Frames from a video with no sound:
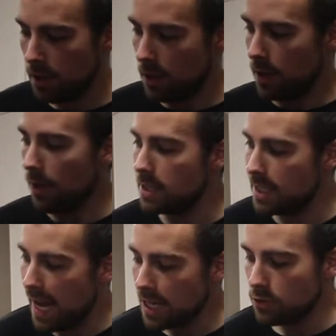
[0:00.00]
There is an
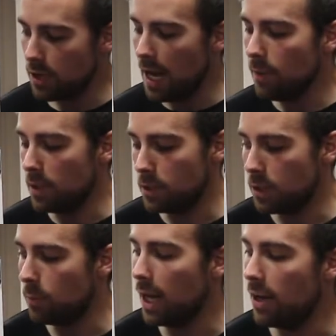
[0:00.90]
extra element to the
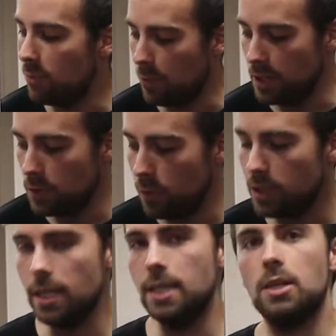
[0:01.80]
play of bridge which
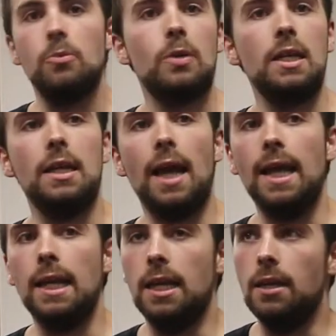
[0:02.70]
is completely
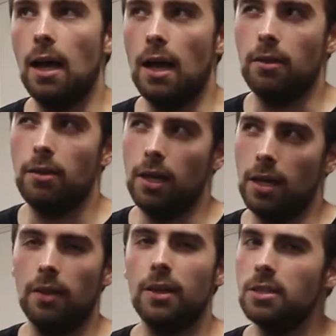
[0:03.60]
alien, I think.
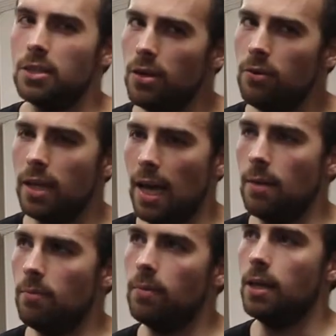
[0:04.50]
I think it's the only
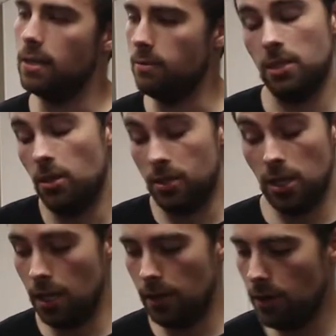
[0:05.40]
game, it was
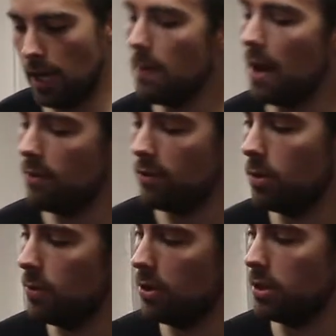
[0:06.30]
certainly the only game I've ever
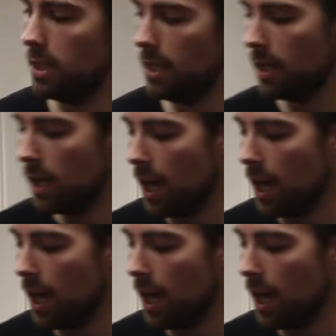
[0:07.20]
come across it.